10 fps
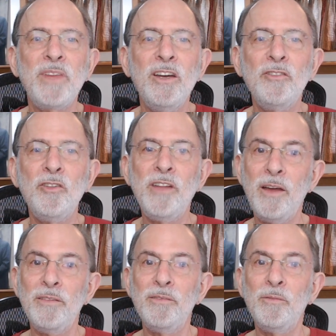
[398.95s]
so that
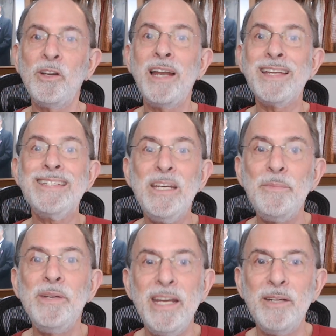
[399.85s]
we're not
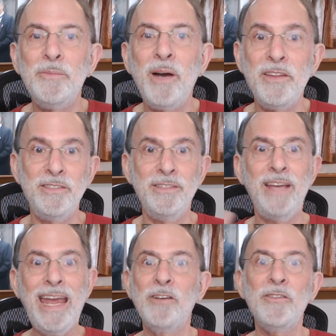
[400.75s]
intimidated by this
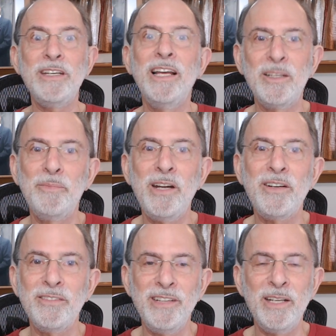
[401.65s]
angry, yelling parent
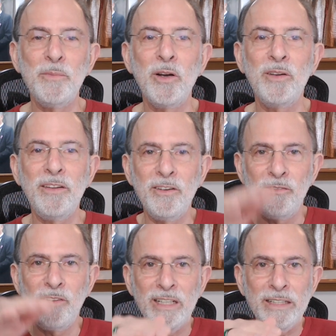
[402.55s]
anymore, right? They're
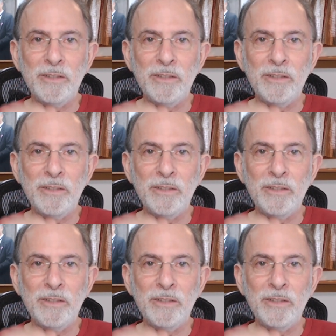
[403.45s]
very little.